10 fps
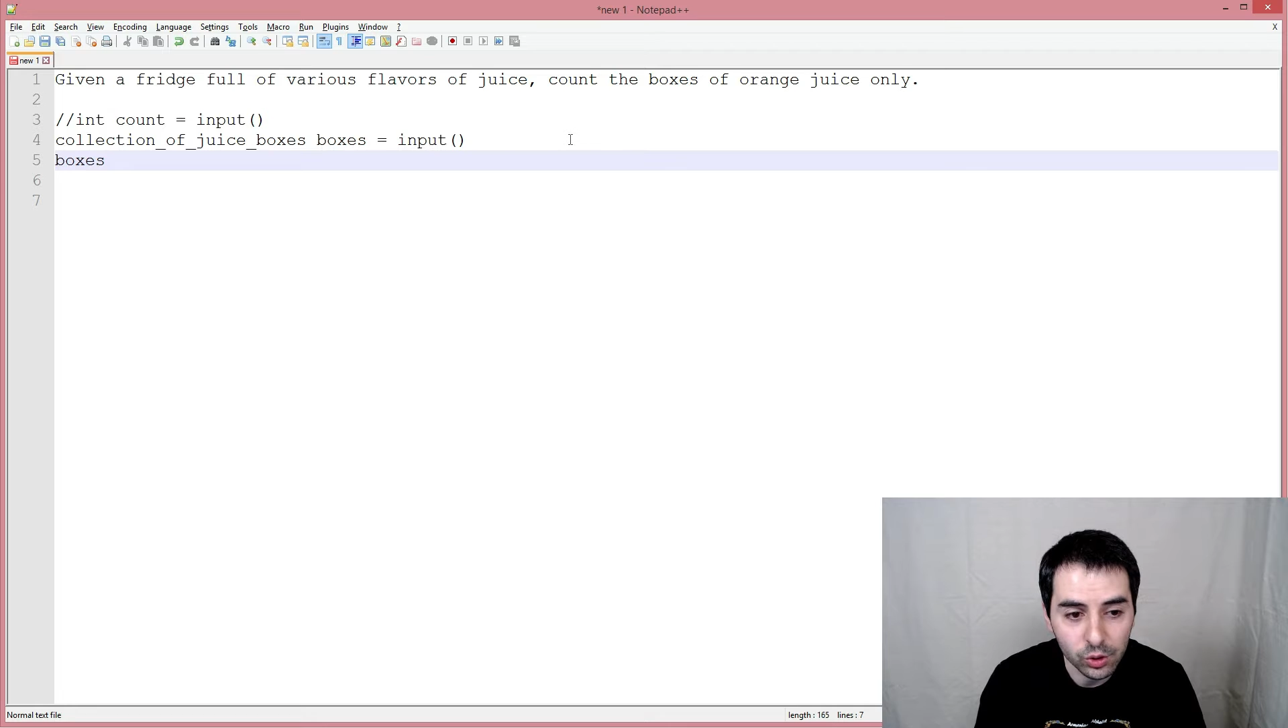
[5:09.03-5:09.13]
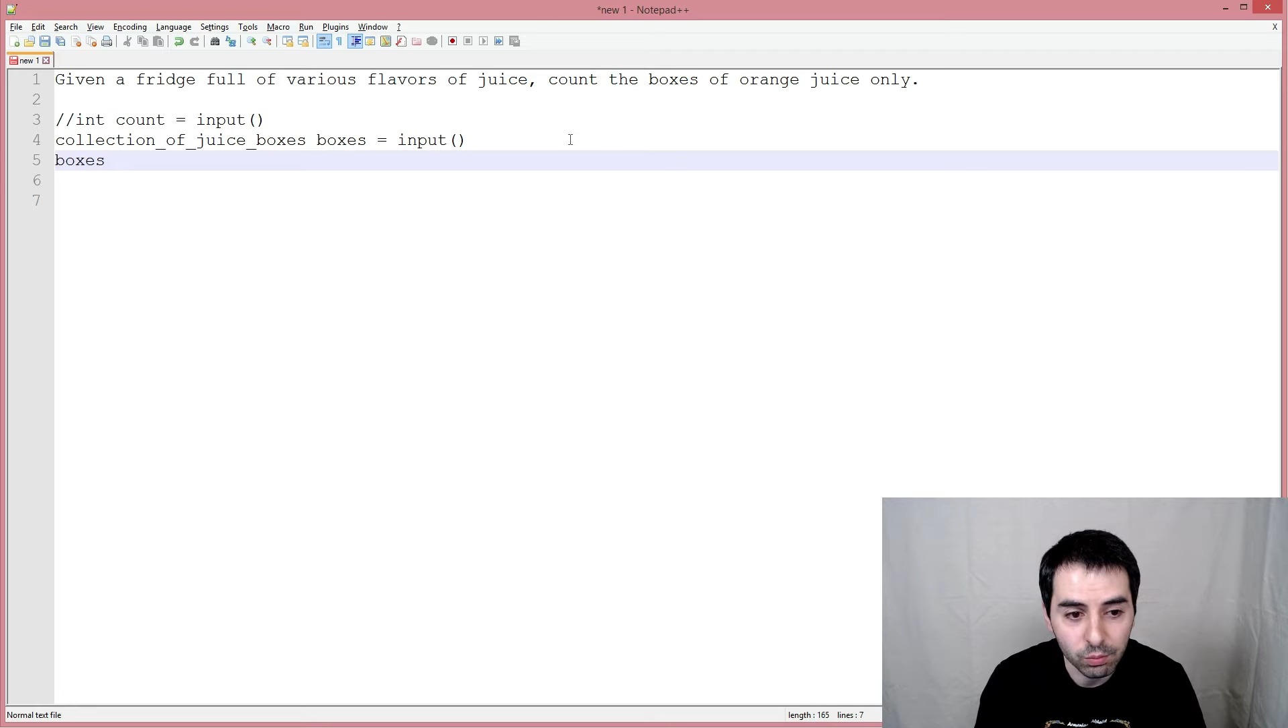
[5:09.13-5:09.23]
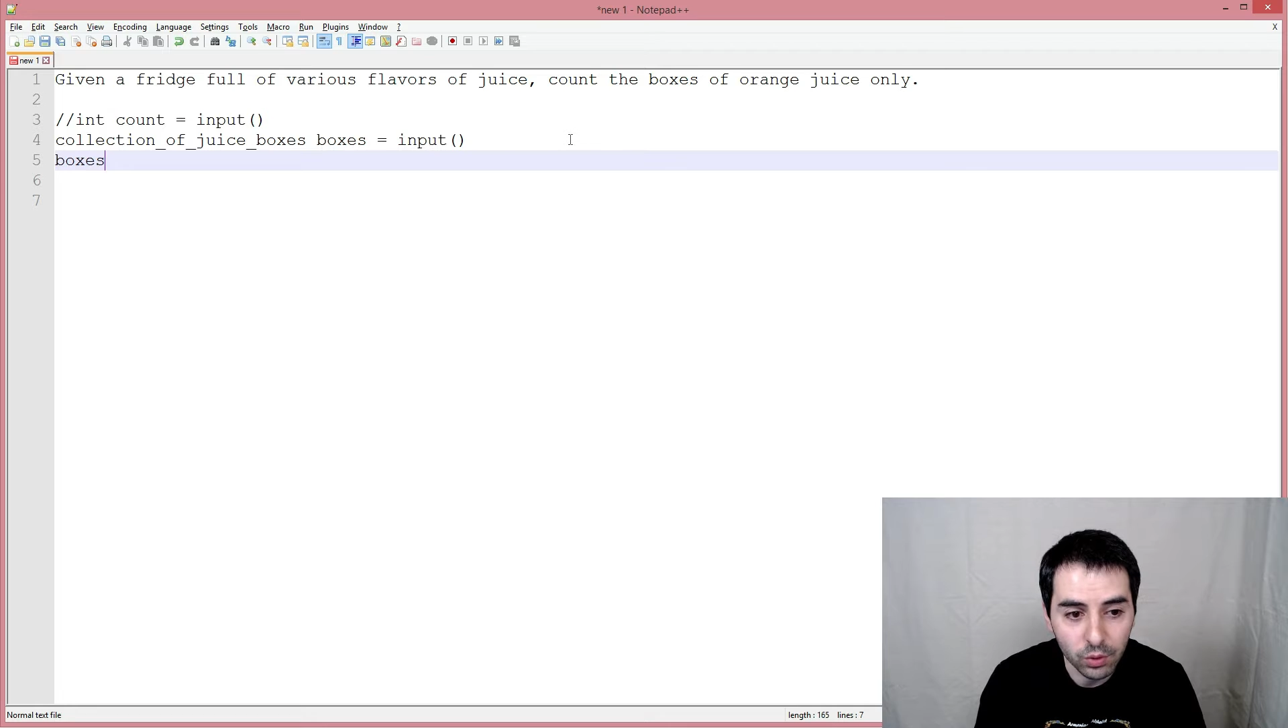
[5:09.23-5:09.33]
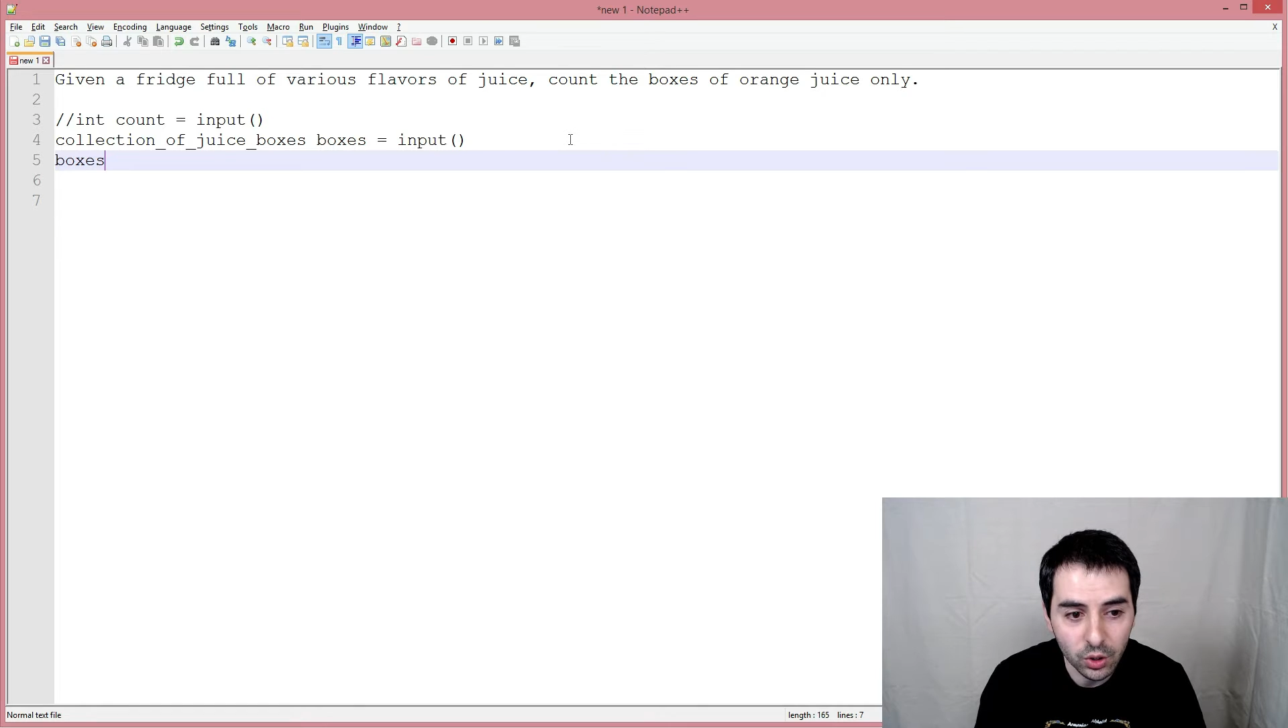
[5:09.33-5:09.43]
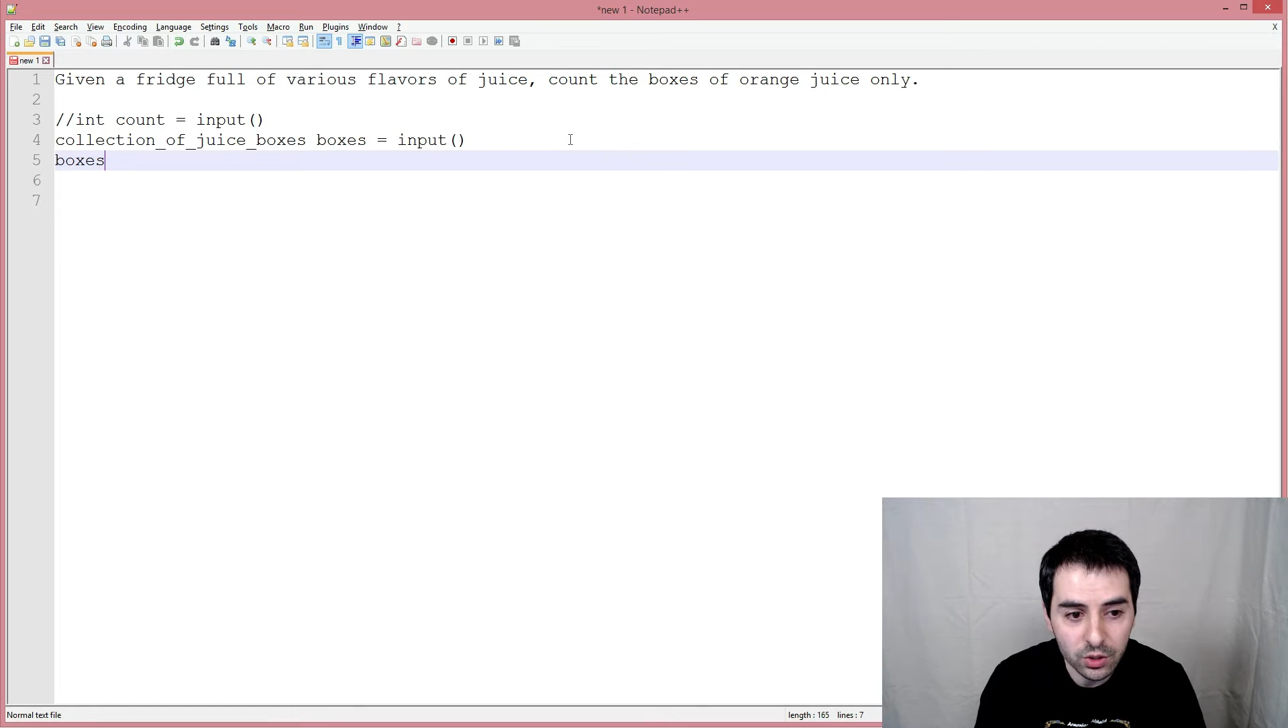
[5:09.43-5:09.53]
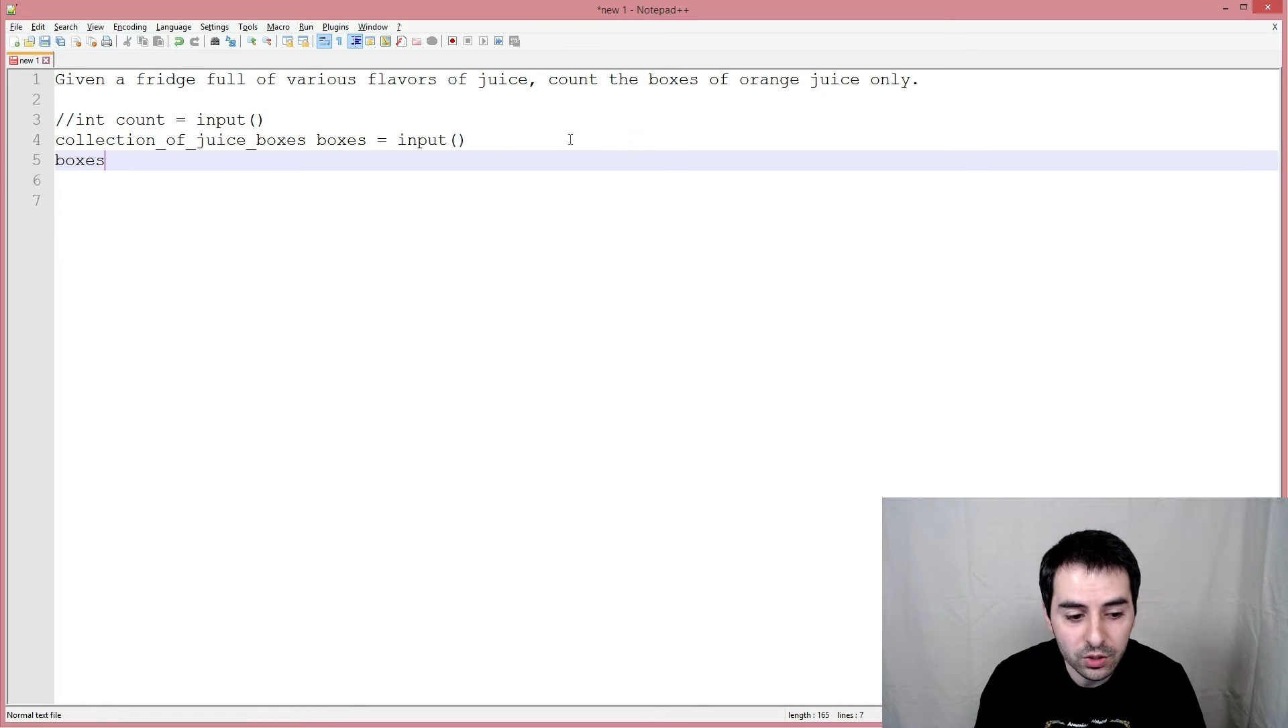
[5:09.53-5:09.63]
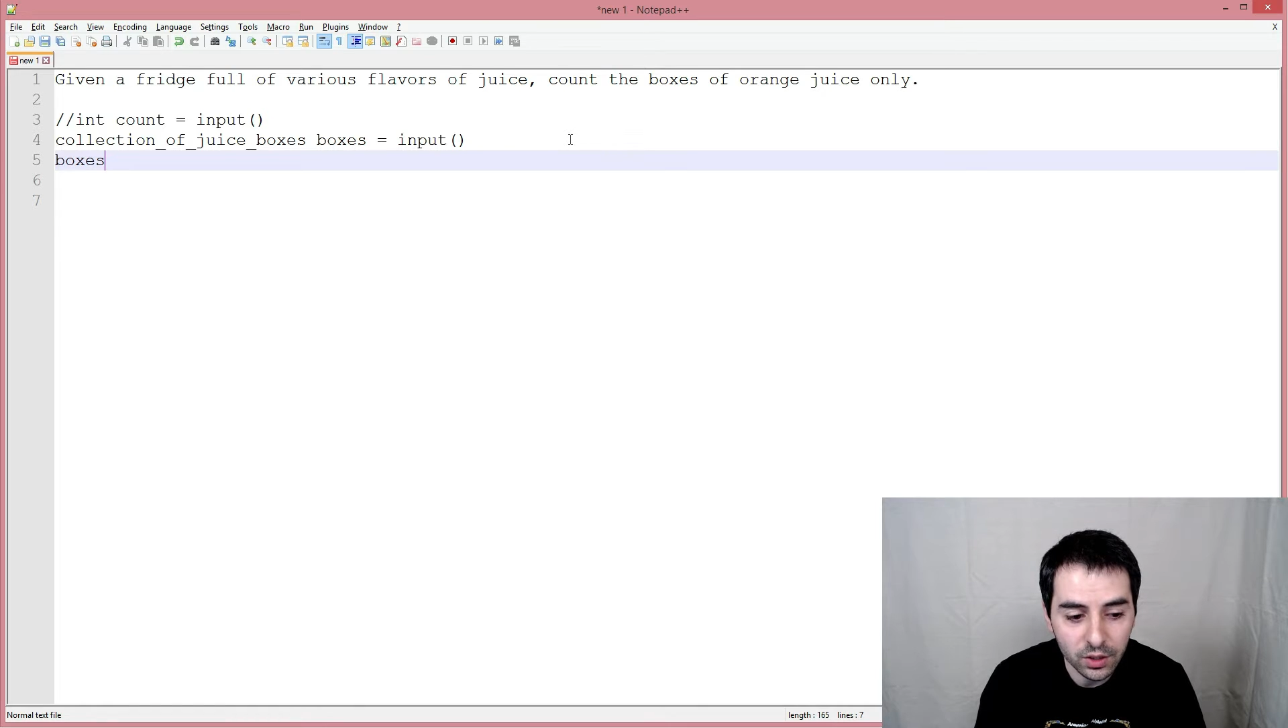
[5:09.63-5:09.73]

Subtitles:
box